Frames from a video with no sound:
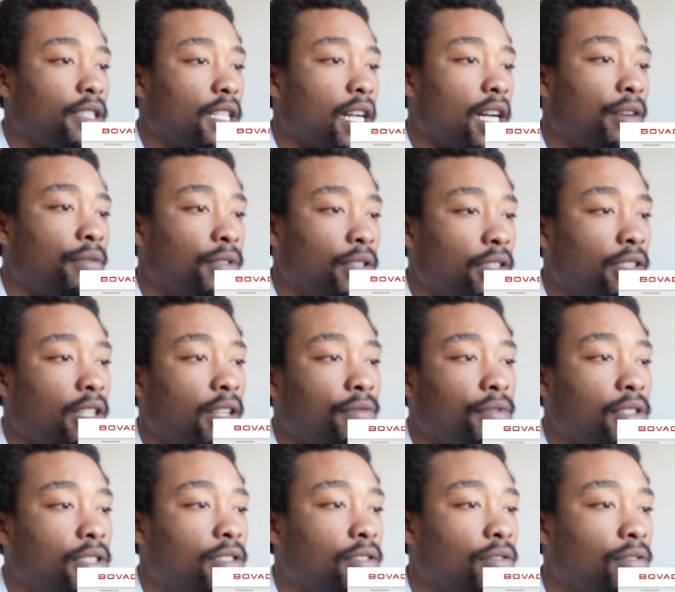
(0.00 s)
I
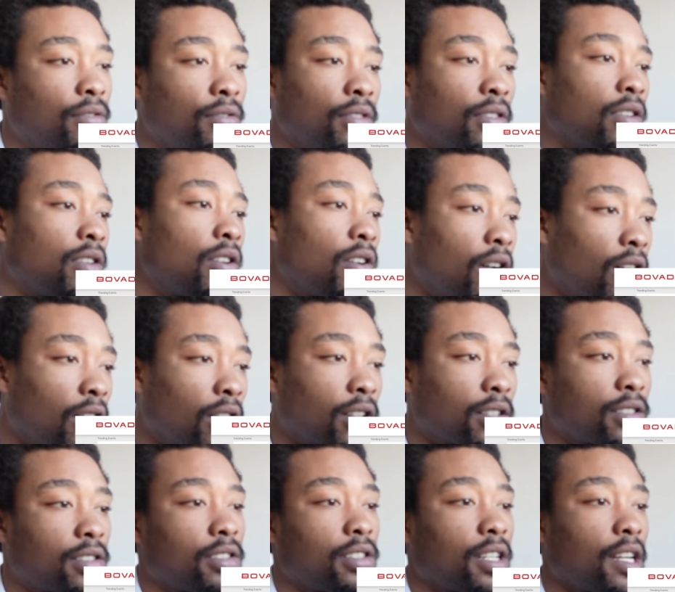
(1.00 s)
would still do the
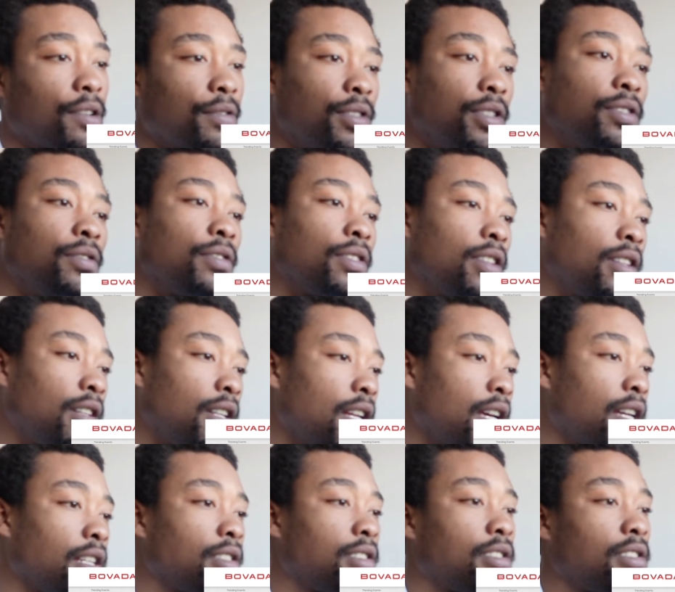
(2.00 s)
Hawks. I would do the
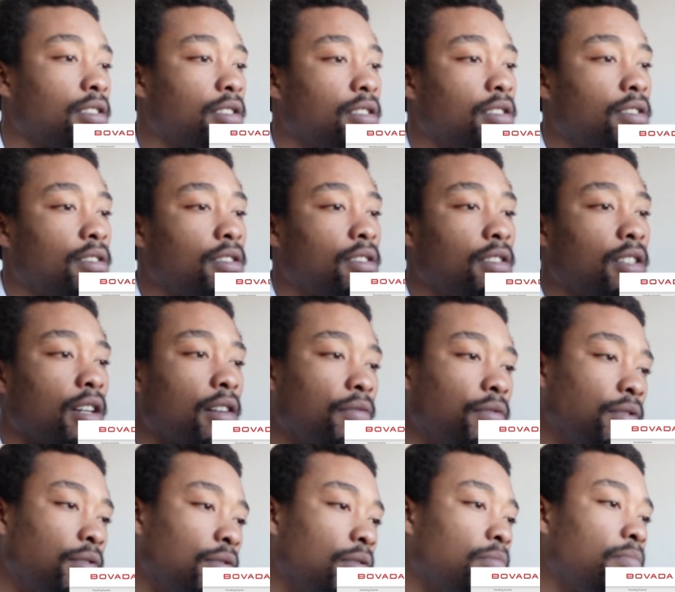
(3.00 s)
Nets. I
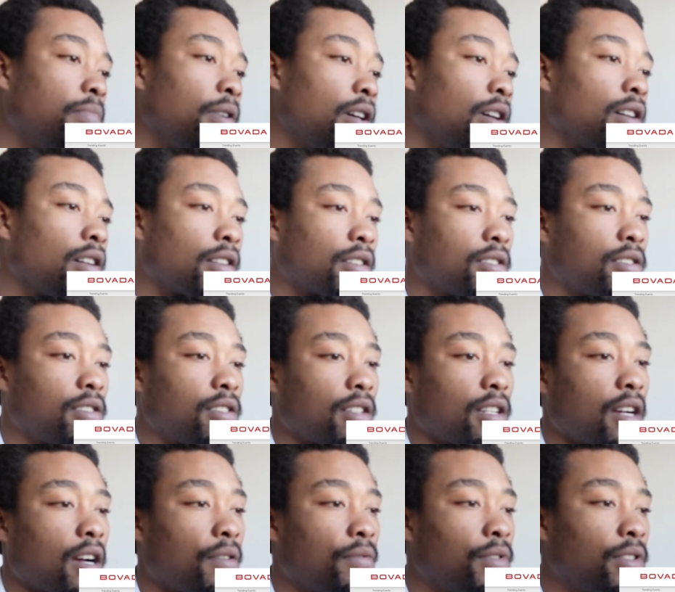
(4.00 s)
would do the Bucks.
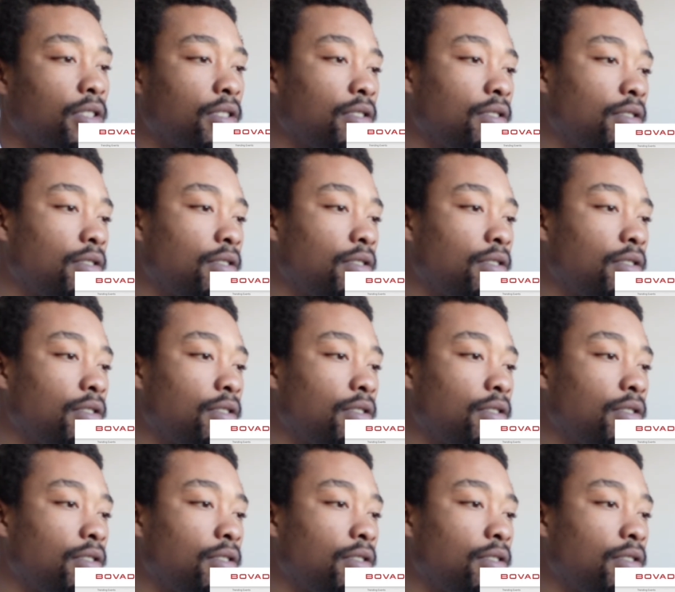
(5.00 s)
I would,